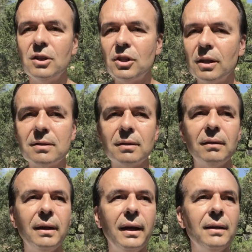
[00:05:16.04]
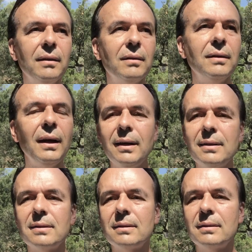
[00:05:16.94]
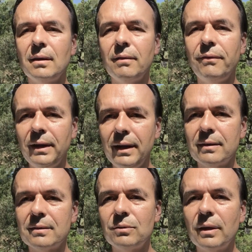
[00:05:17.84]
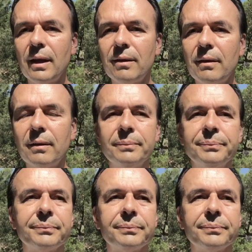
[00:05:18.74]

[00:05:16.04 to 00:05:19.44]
gentle and nice feelings together.